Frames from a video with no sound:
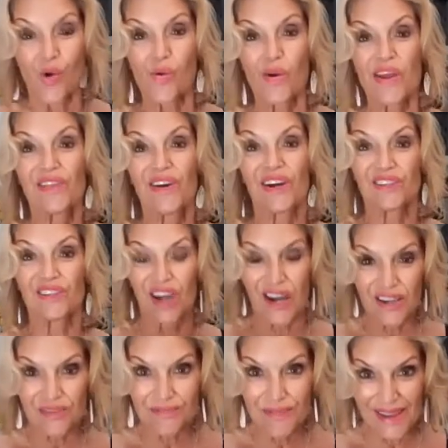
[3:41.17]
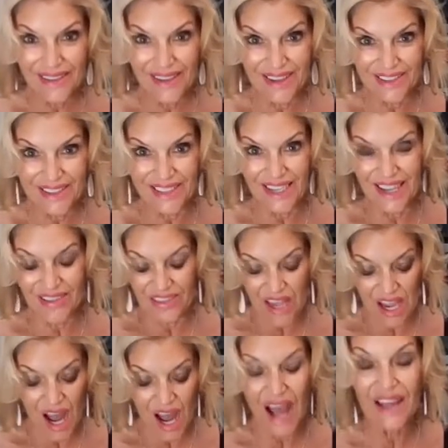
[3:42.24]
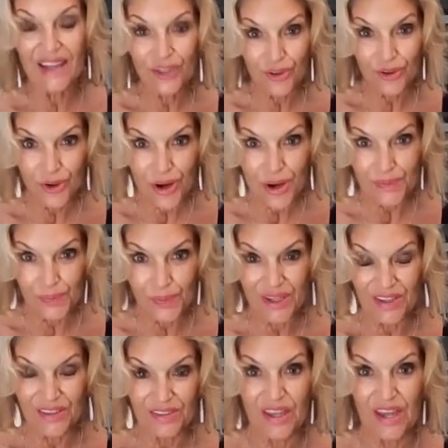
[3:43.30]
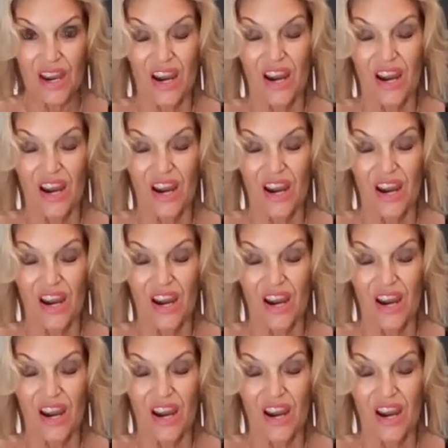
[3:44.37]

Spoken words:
with a ton of mayonnaise in it that I grew up with,